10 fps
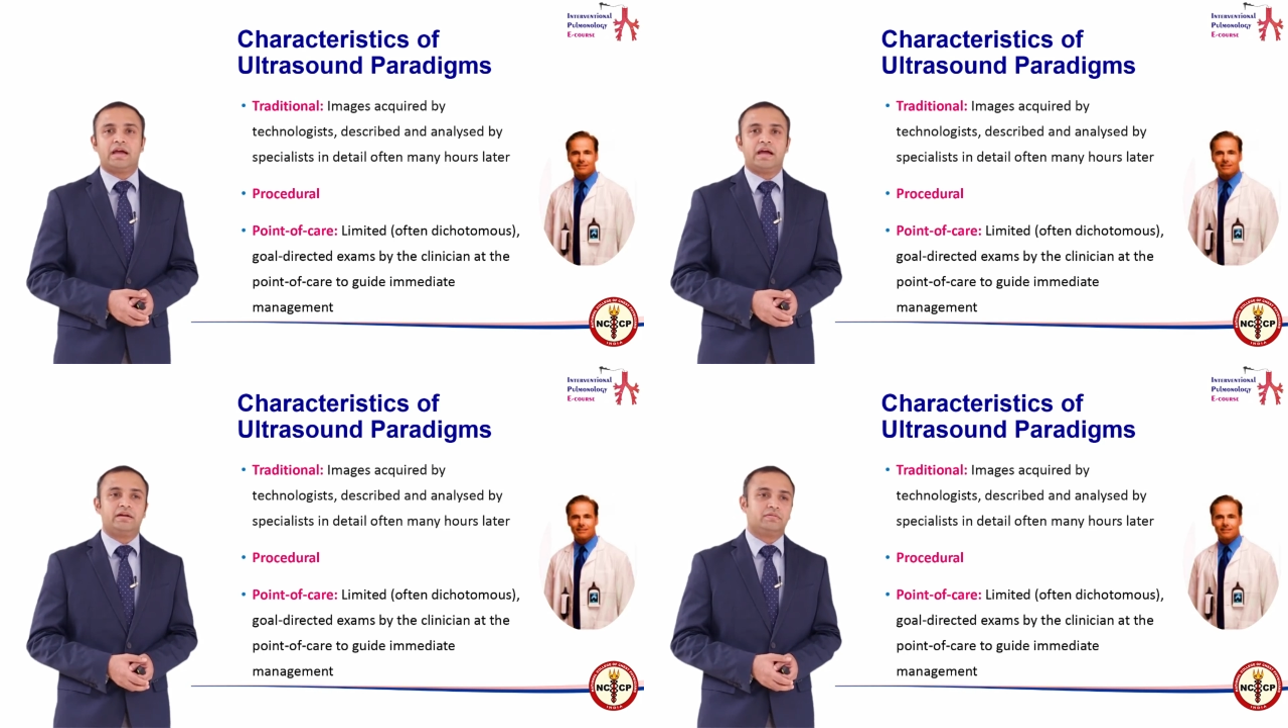
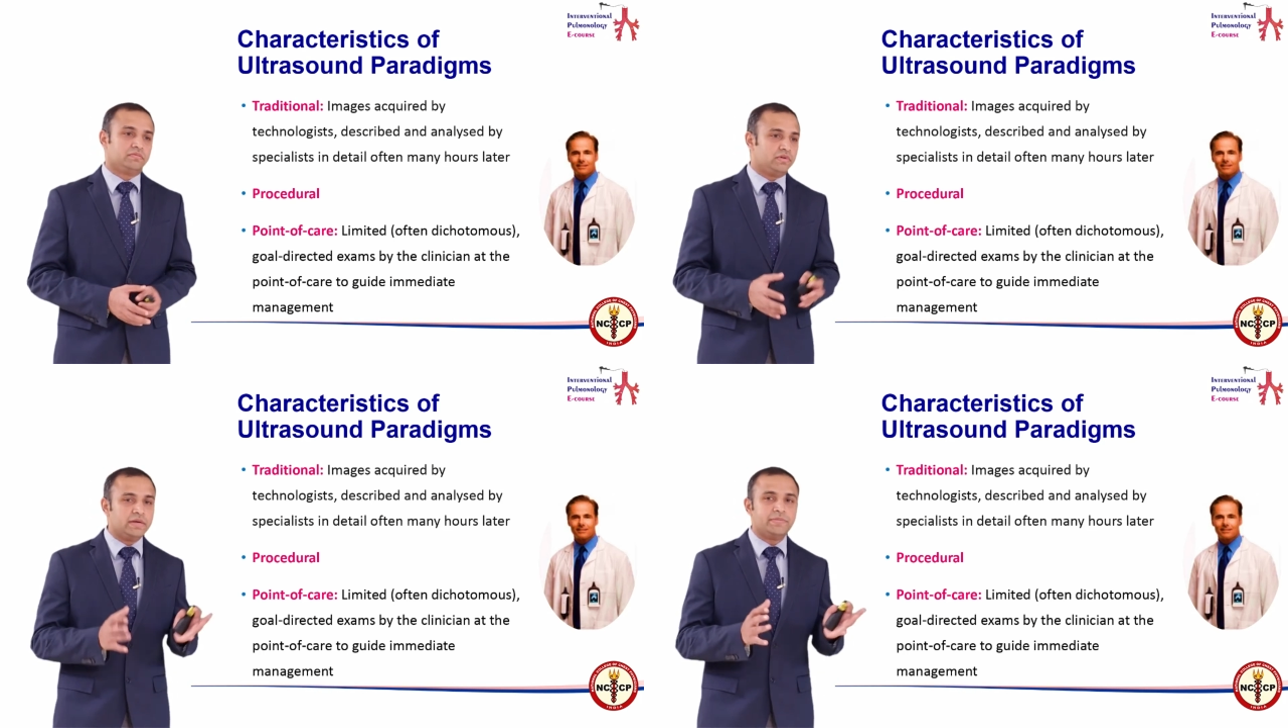
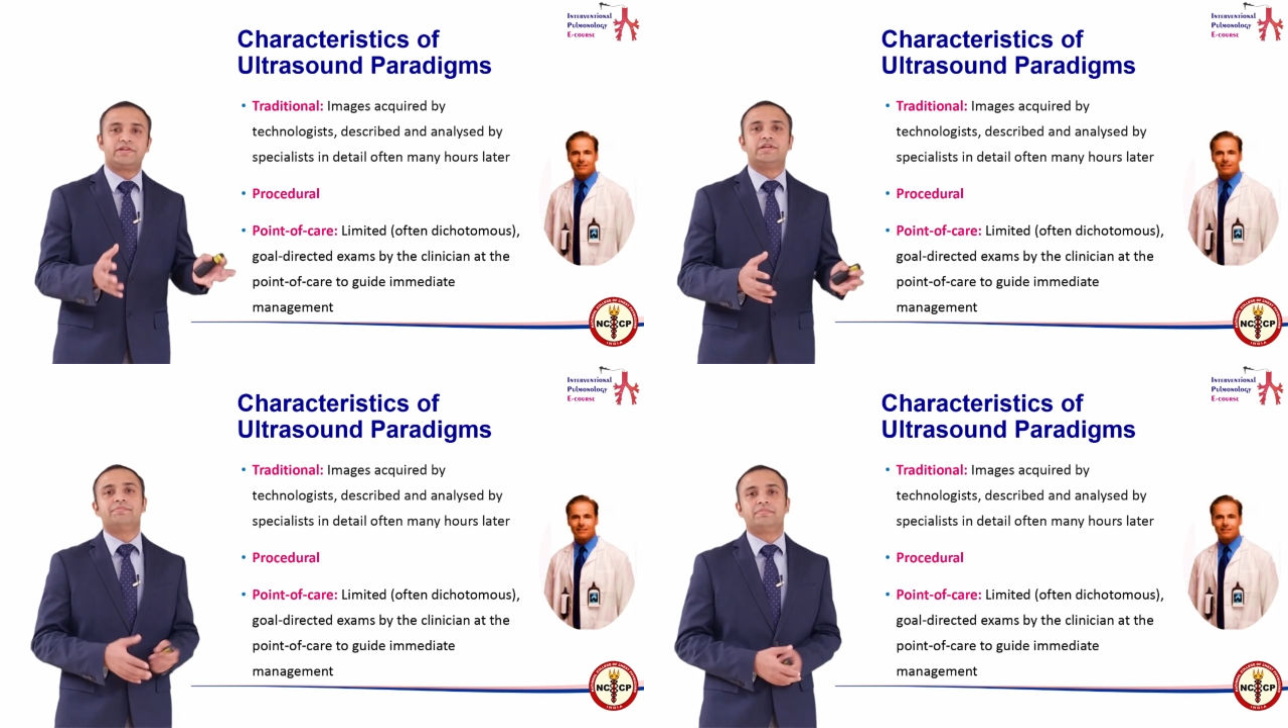and
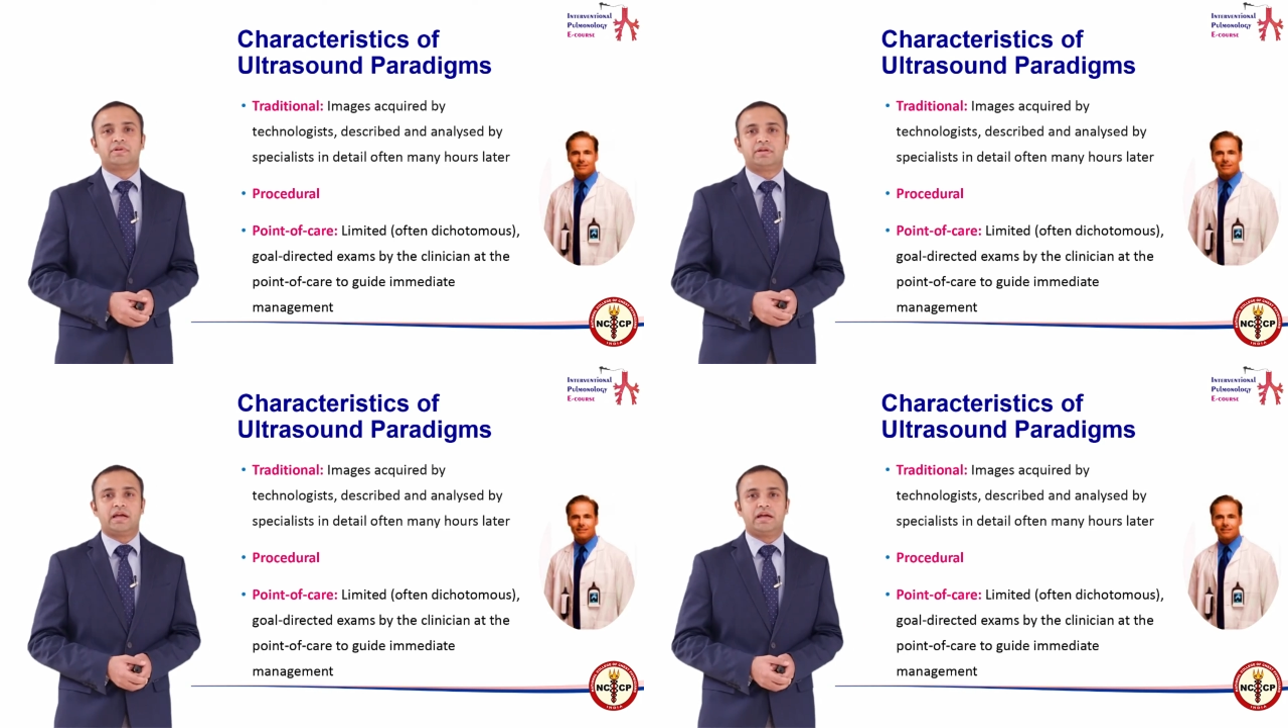limited
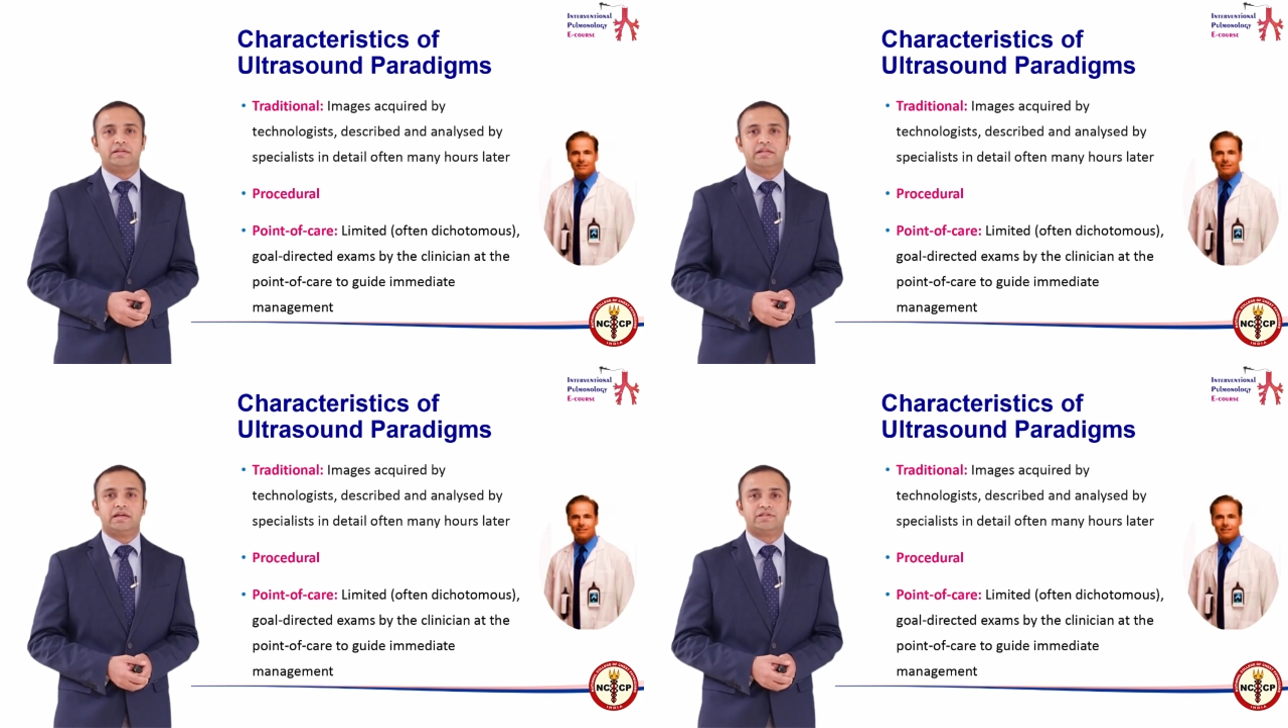
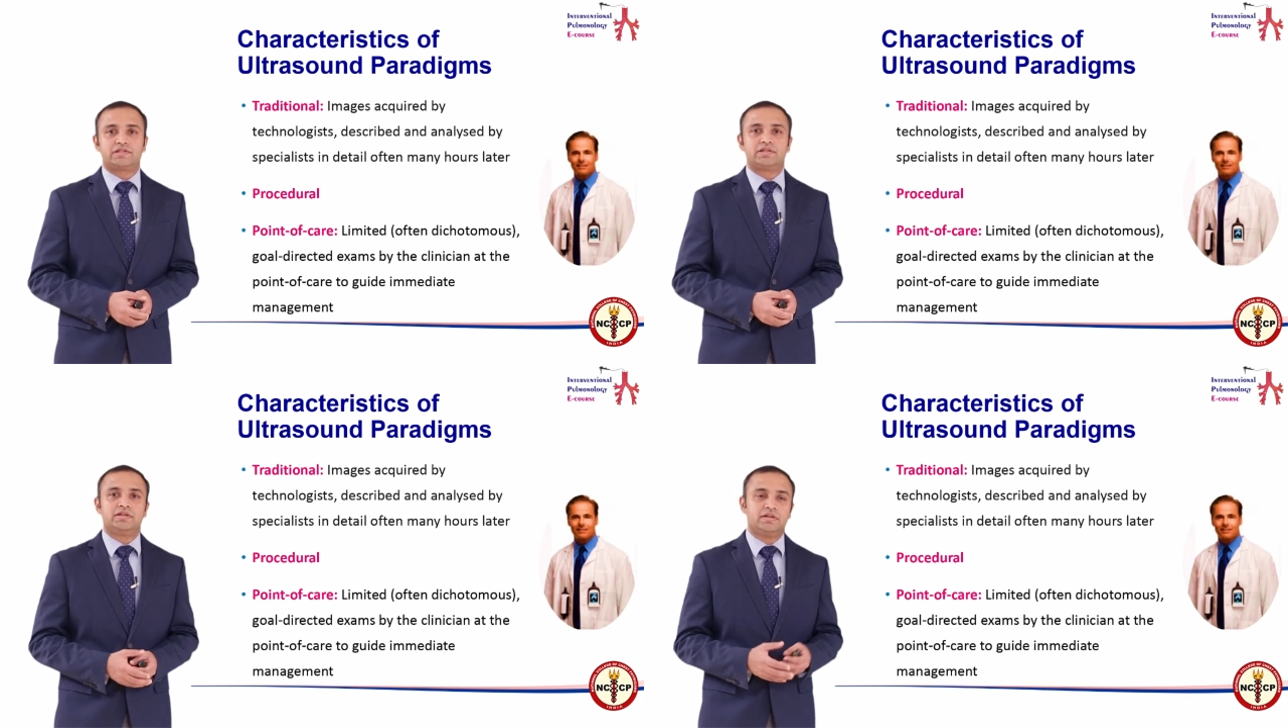and they are
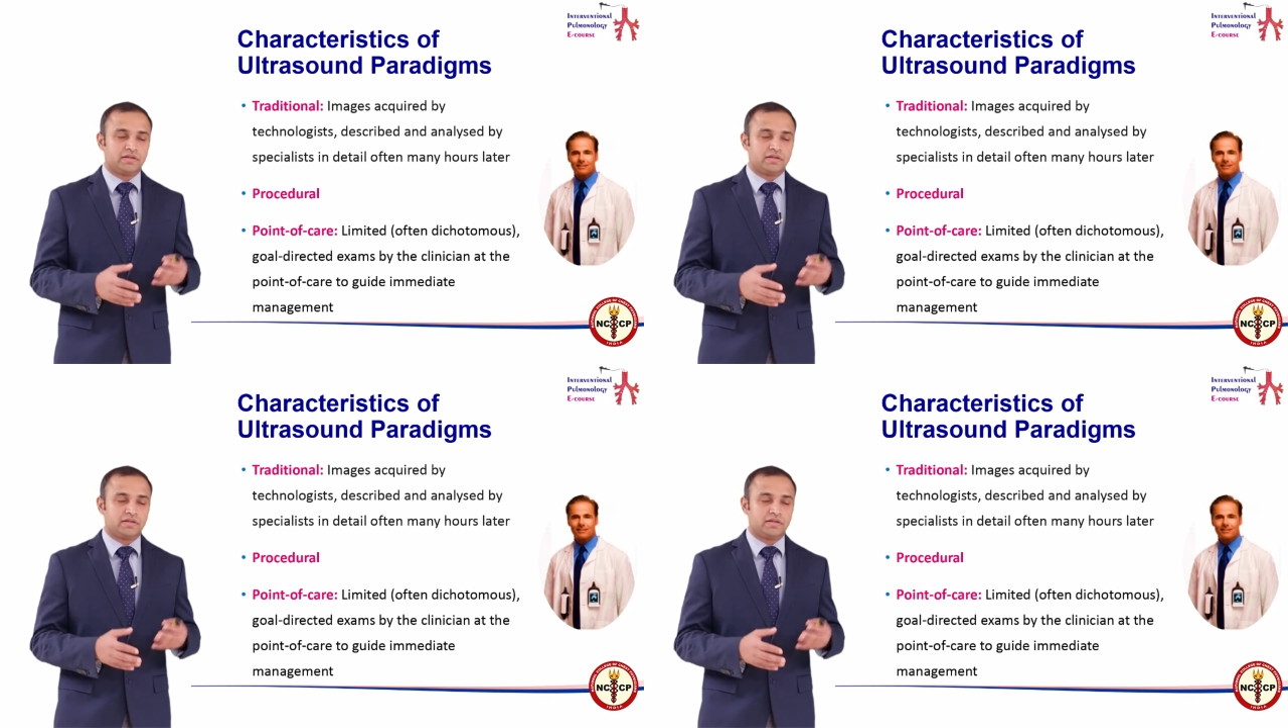just